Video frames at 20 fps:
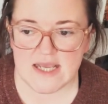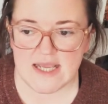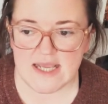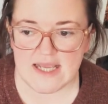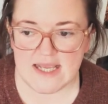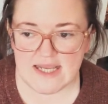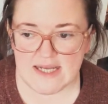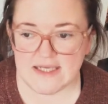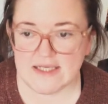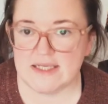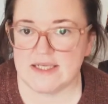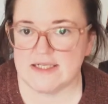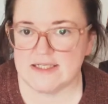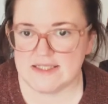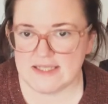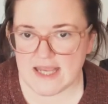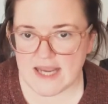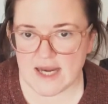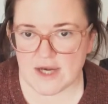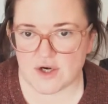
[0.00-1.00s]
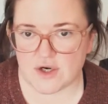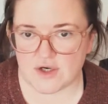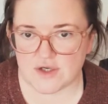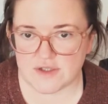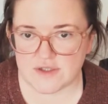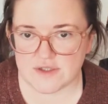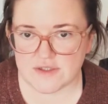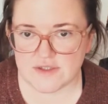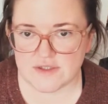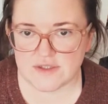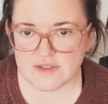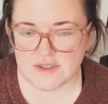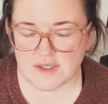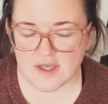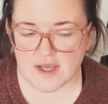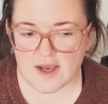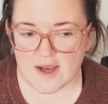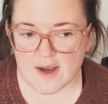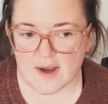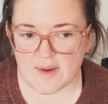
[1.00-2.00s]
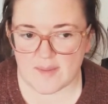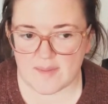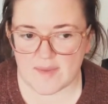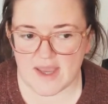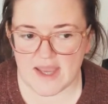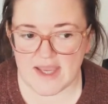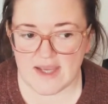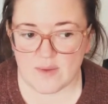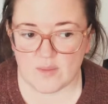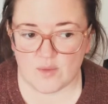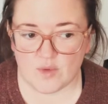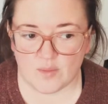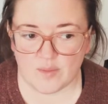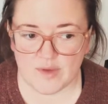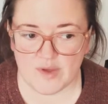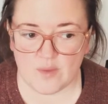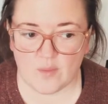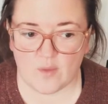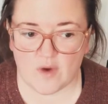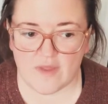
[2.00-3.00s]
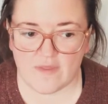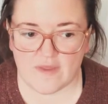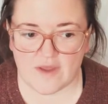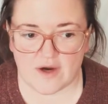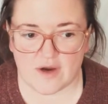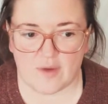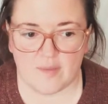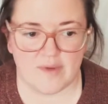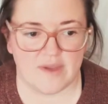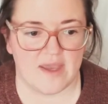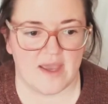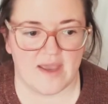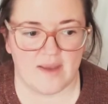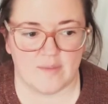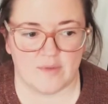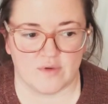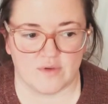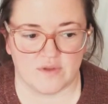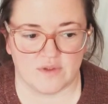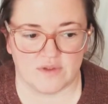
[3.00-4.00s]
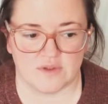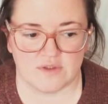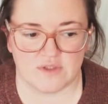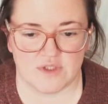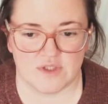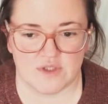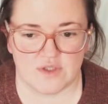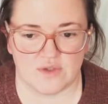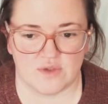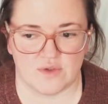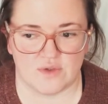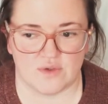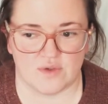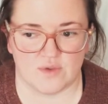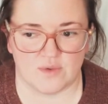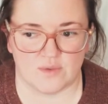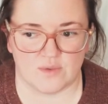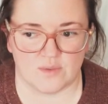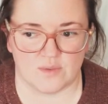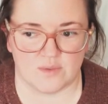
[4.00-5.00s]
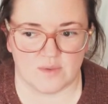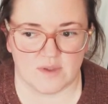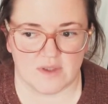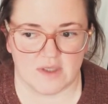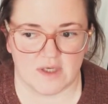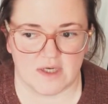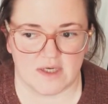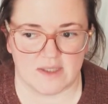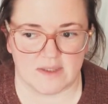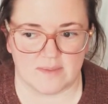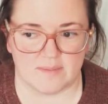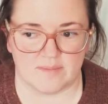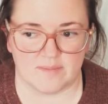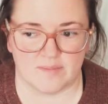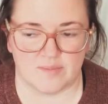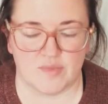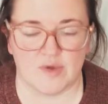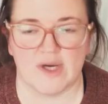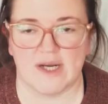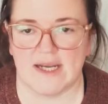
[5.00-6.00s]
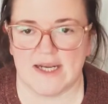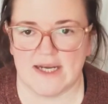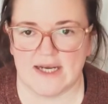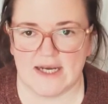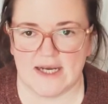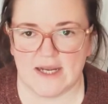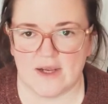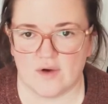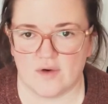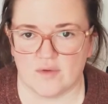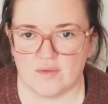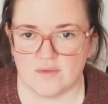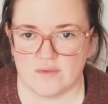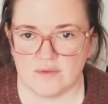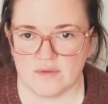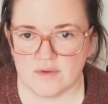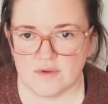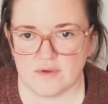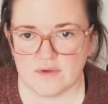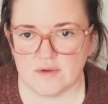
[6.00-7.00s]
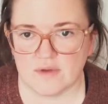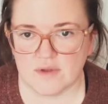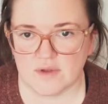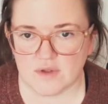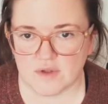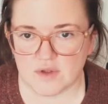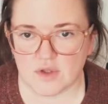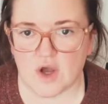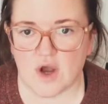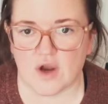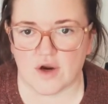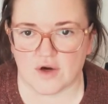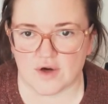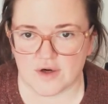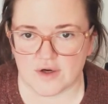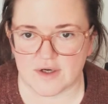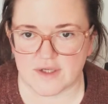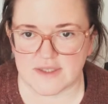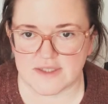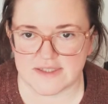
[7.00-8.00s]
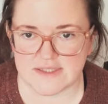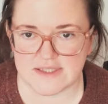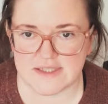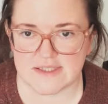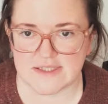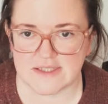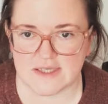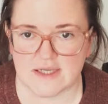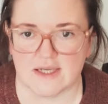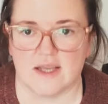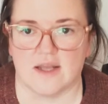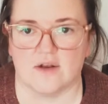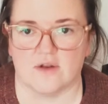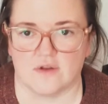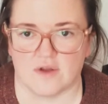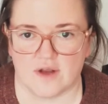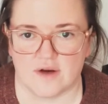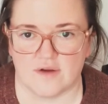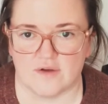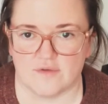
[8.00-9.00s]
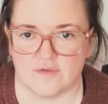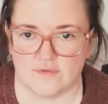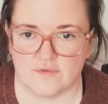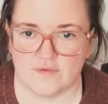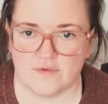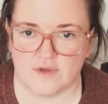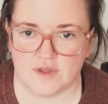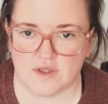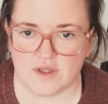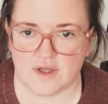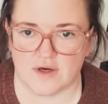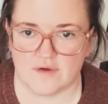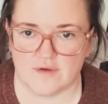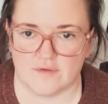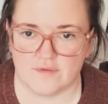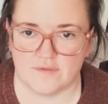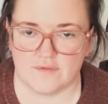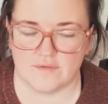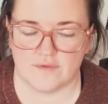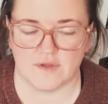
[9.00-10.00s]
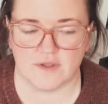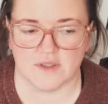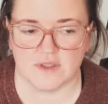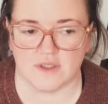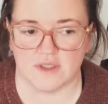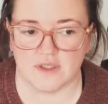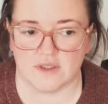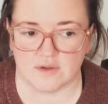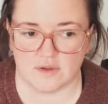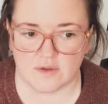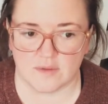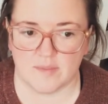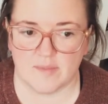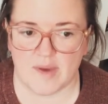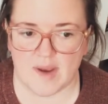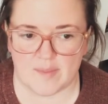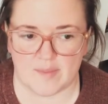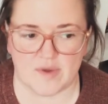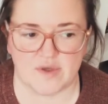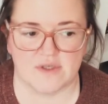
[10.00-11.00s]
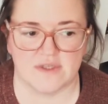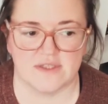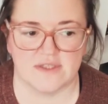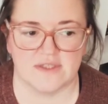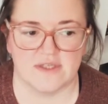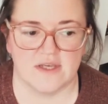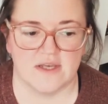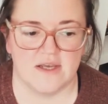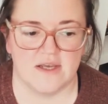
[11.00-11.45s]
in containers. It will be one that I'll be able to bring in and out longer in the season and get a lot of the little peppers